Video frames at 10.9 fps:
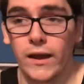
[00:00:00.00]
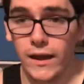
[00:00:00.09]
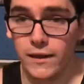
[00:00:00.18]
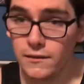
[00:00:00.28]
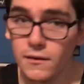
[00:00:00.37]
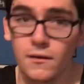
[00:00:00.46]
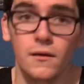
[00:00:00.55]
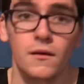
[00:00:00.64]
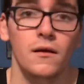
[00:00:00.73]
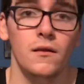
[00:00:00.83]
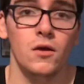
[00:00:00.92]
And
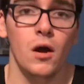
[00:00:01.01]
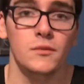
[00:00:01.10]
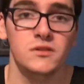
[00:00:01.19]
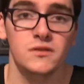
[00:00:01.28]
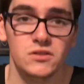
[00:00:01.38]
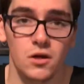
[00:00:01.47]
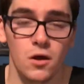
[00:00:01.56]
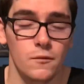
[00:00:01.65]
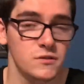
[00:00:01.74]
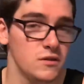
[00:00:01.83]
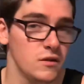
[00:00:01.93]
in the comment section
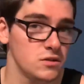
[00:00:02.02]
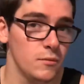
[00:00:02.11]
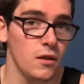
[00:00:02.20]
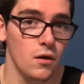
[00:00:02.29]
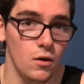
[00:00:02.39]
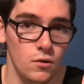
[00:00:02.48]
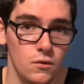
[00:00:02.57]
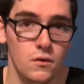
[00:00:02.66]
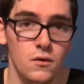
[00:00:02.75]
below,